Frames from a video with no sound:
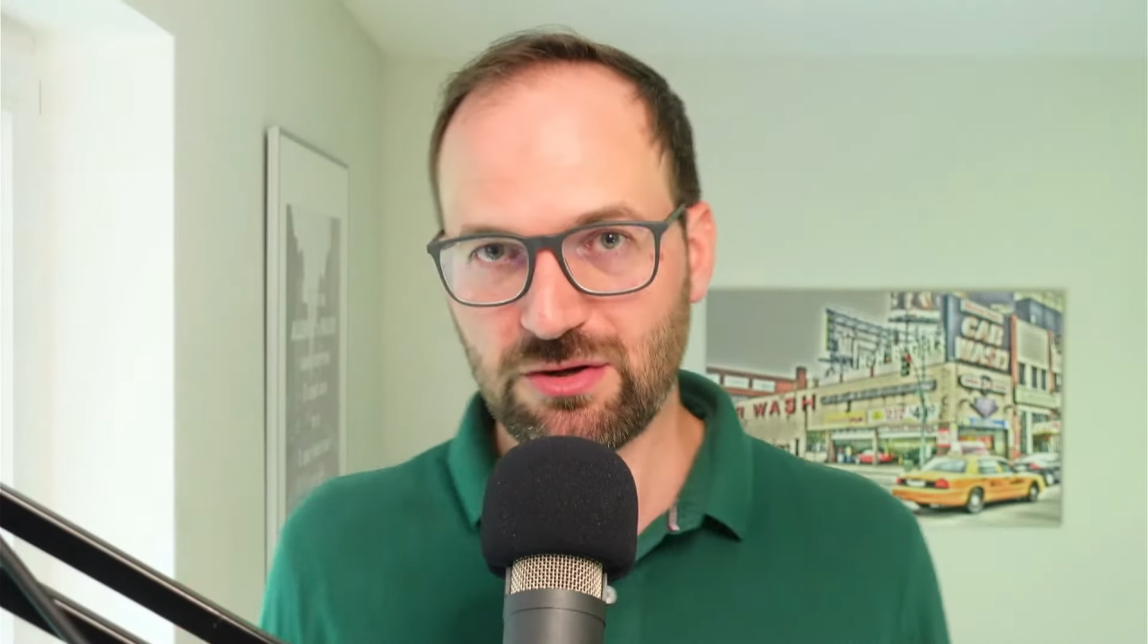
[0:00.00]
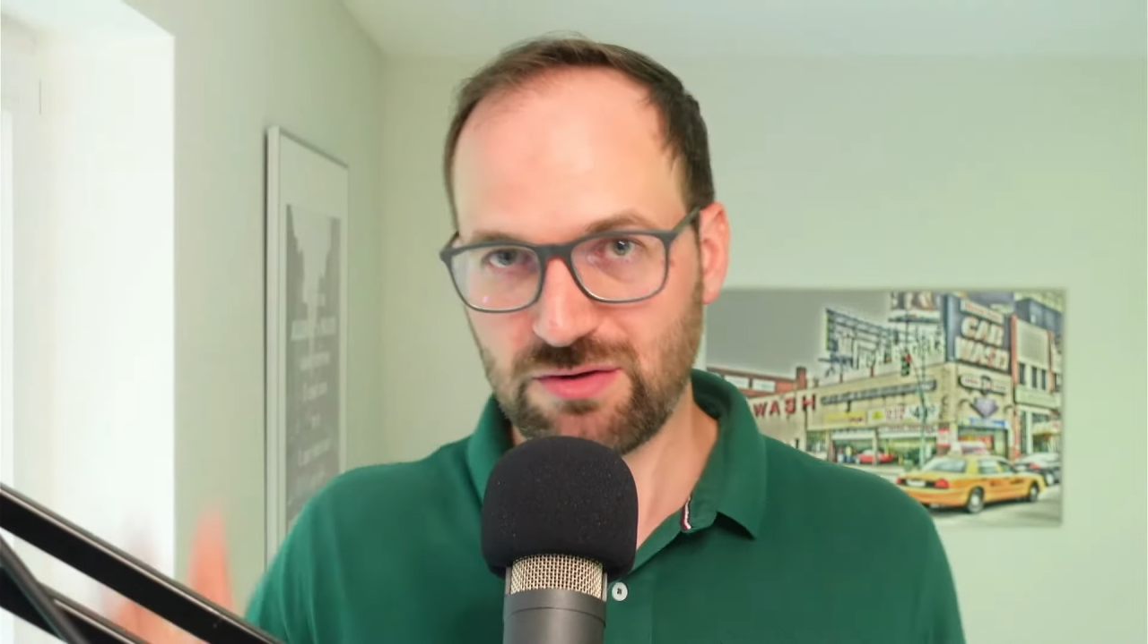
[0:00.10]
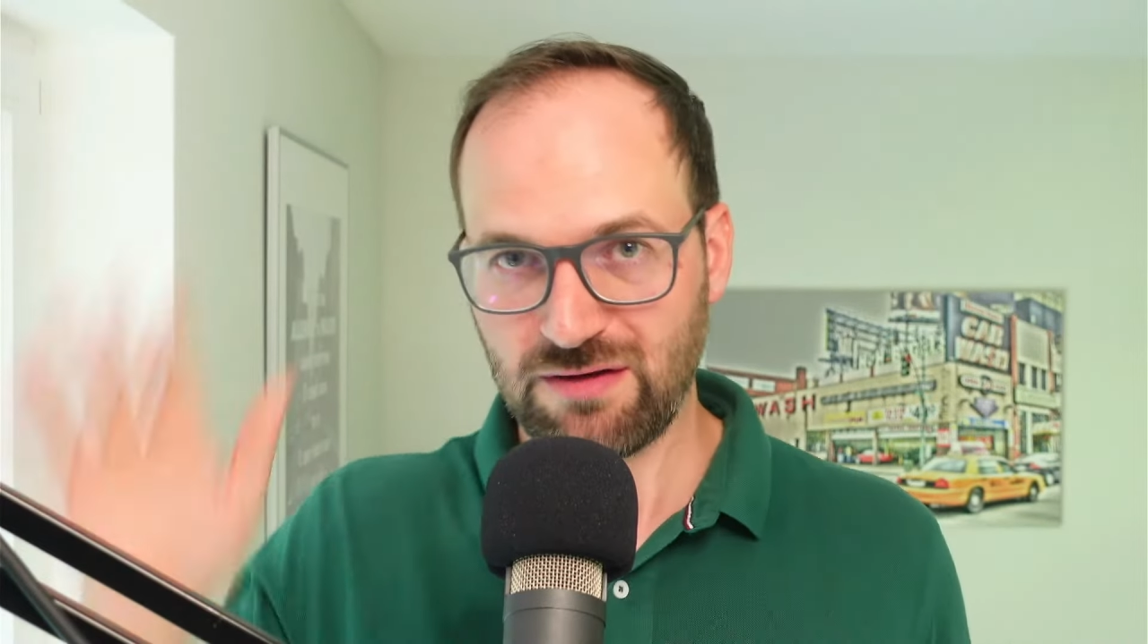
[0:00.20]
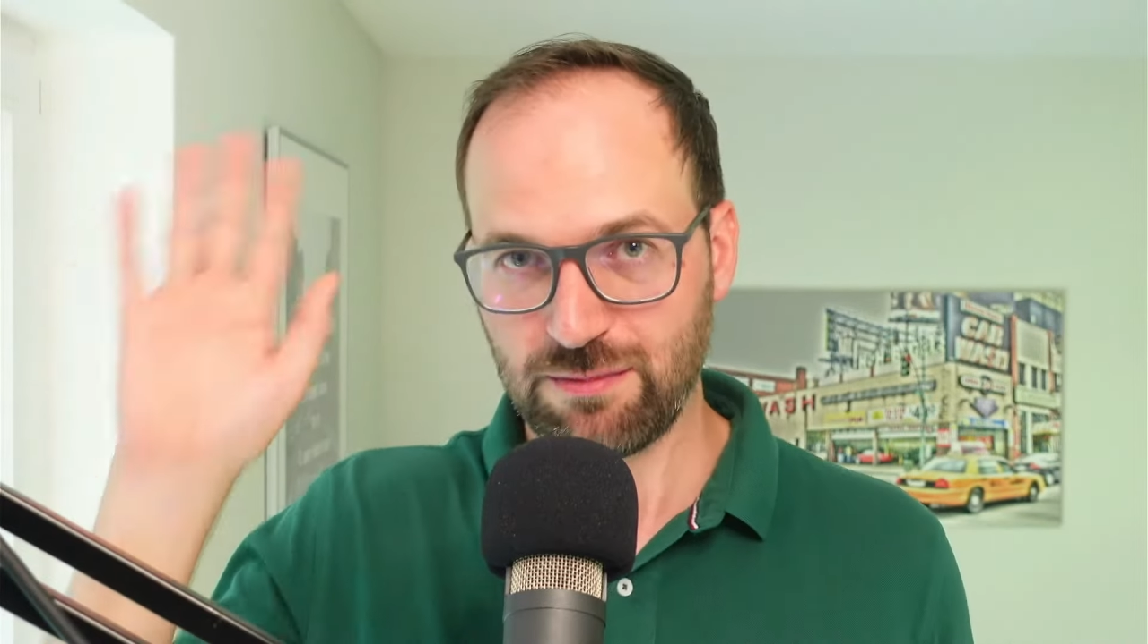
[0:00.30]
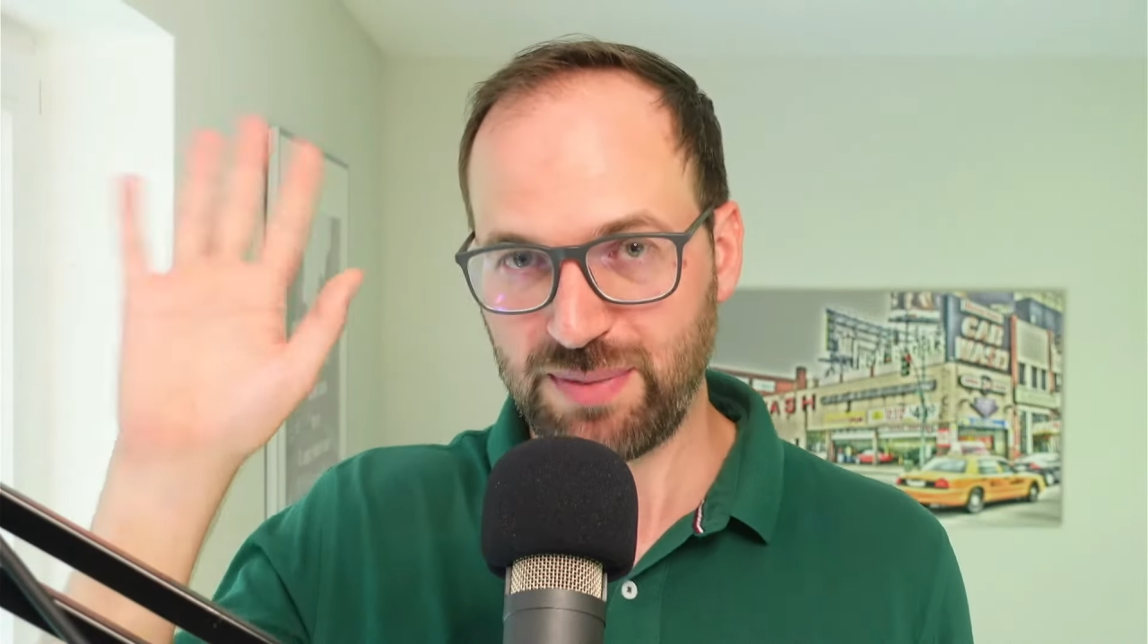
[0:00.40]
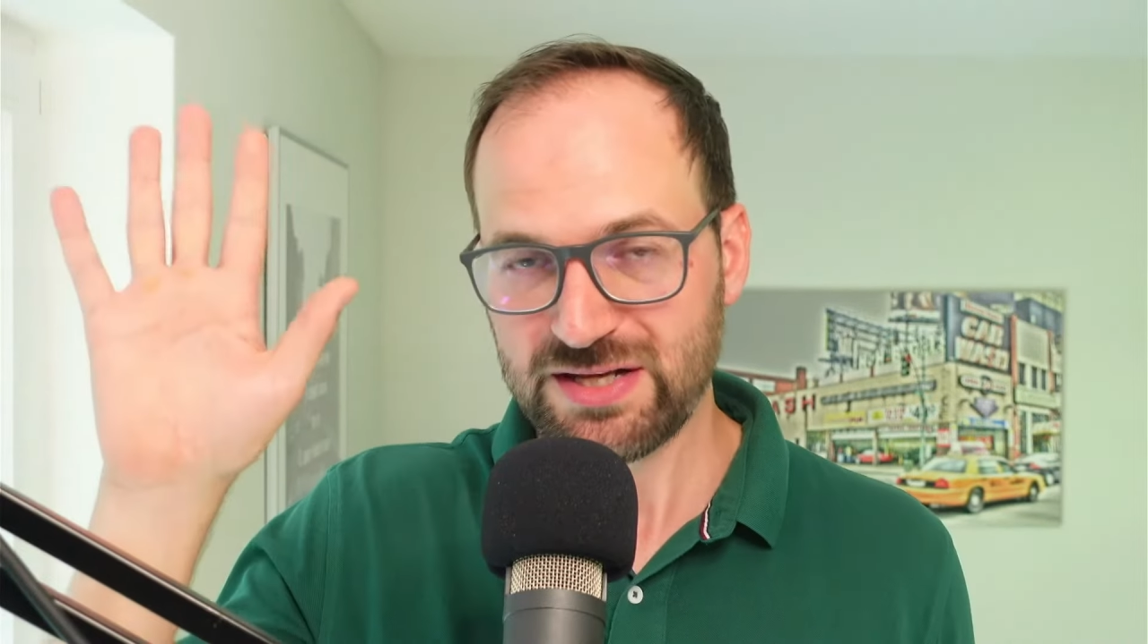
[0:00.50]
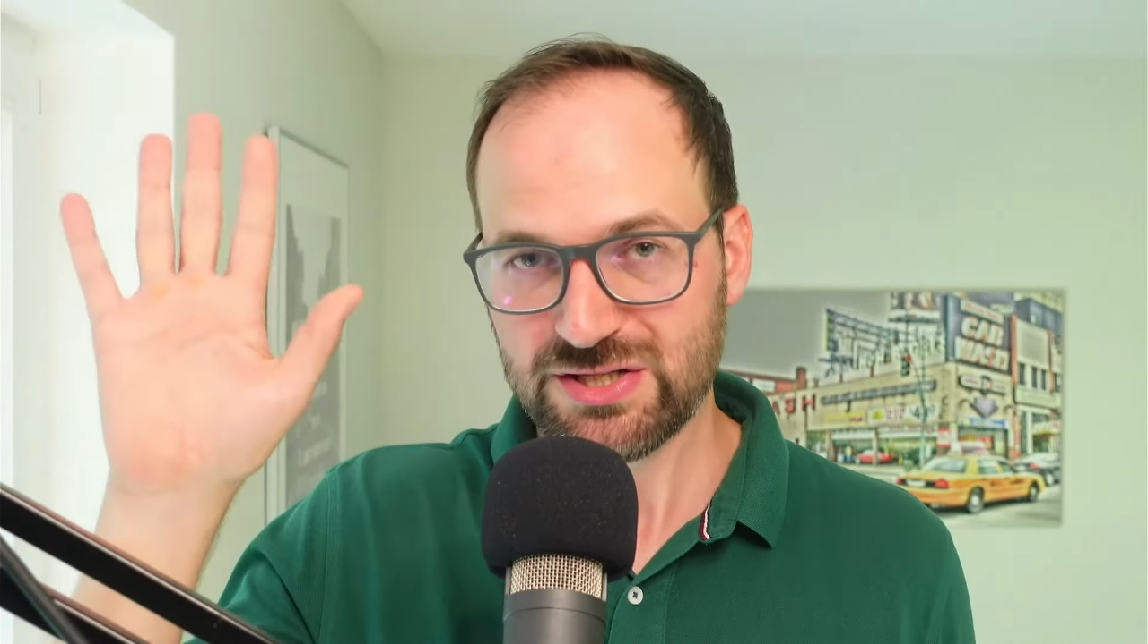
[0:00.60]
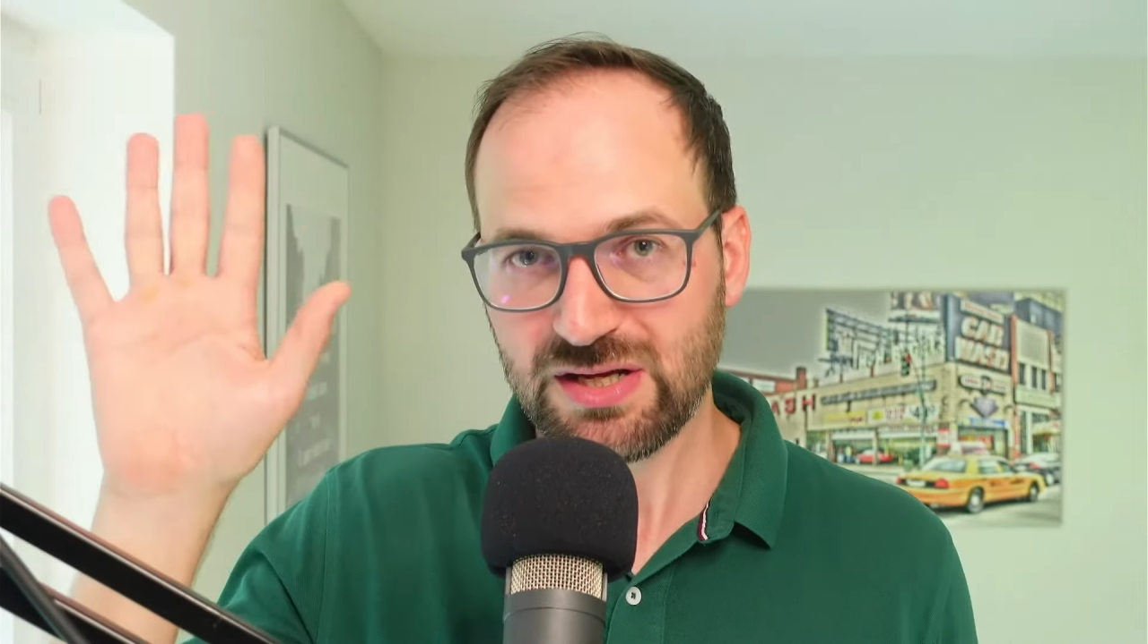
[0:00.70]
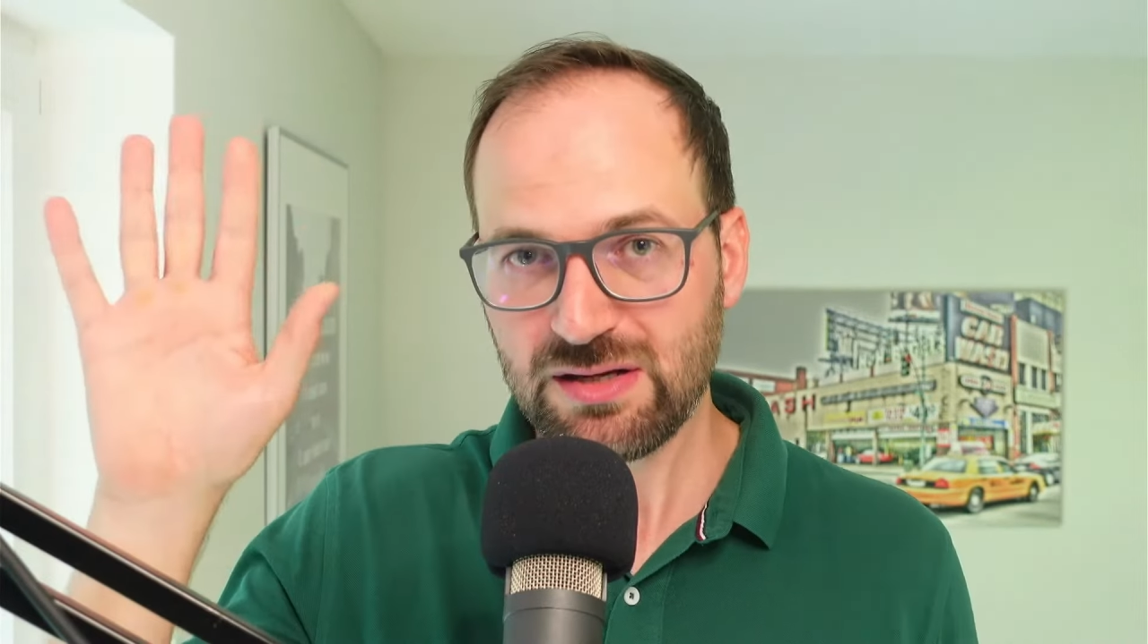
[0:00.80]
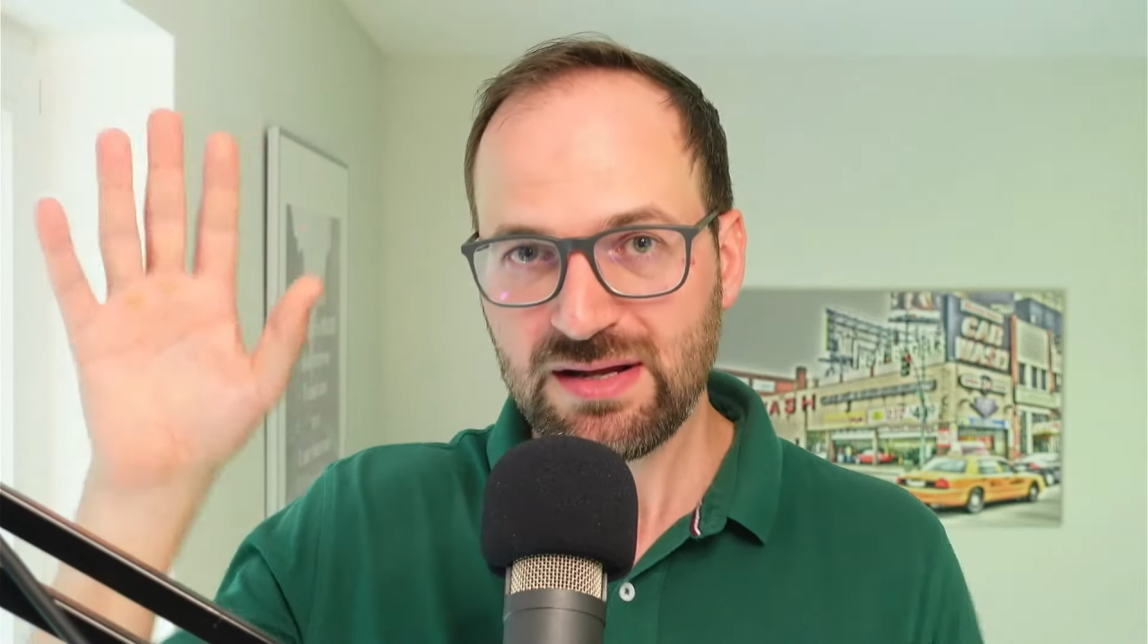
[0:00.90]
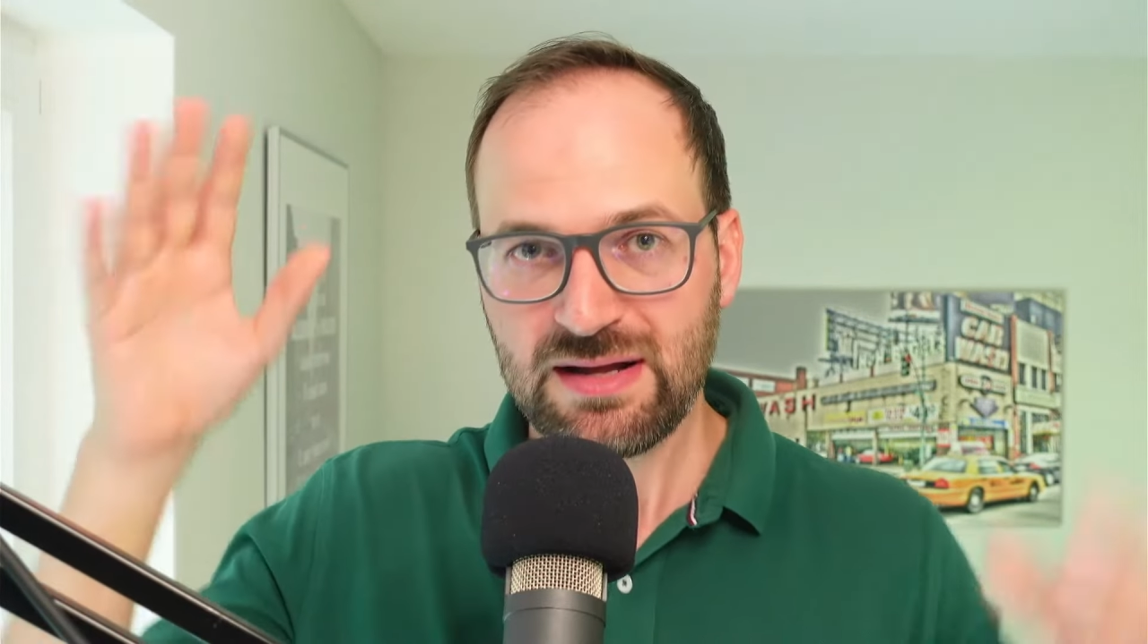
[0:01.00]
have a picture,